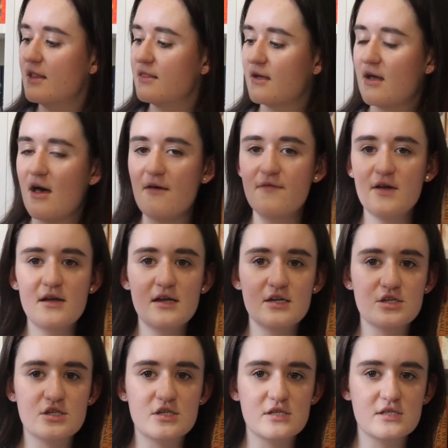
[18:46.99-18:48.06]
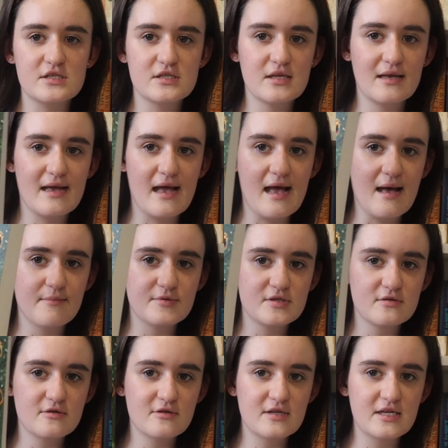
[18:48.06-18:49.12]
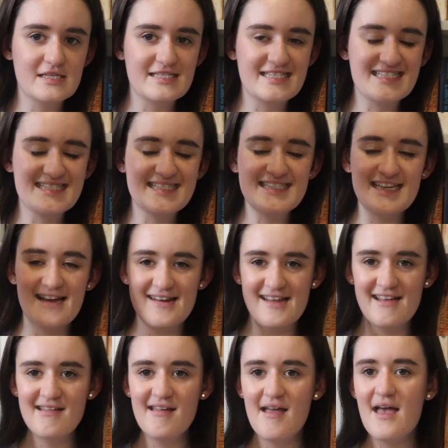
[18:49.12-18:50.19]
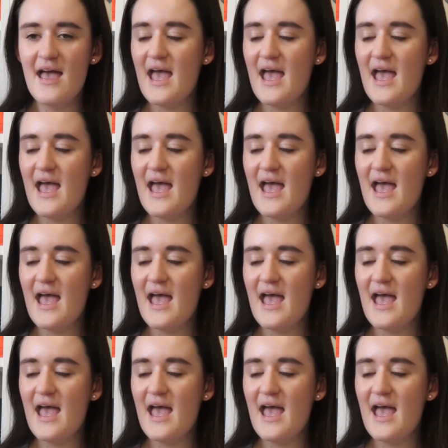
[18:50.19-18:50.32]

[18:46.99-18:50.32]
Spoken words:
The cover is just absolutely stunning.